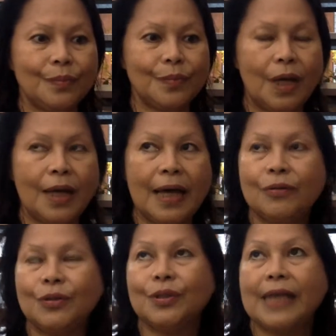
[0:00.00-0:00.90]
how
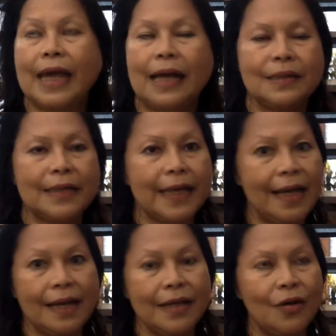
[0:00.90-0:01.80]
to say
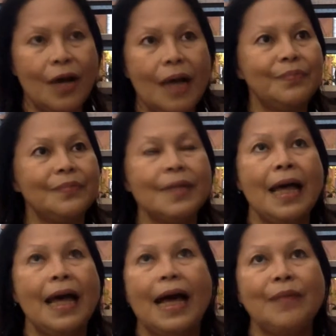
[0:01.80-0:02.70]
again, you know,
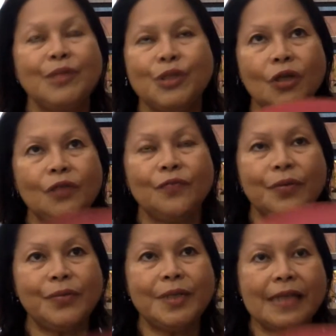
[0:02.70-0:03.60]
I'm short for
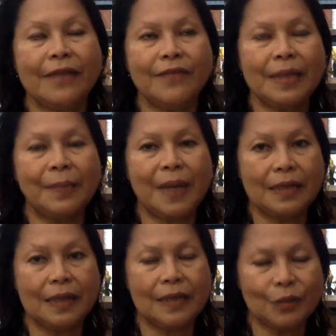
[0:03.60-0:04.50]
words every time
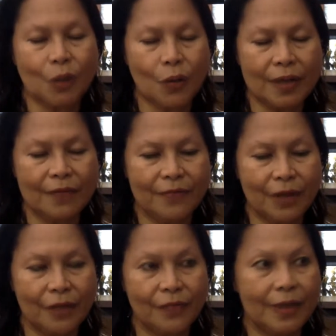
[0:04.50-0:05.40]
I talk in front
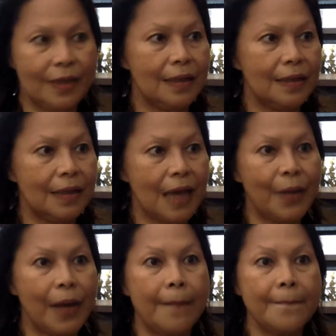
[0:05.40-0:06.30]
of the
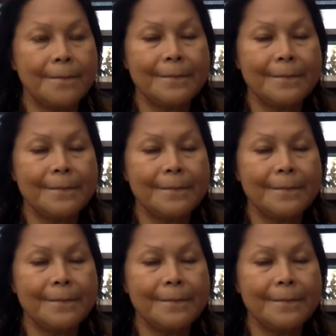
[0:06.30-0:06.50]
camera,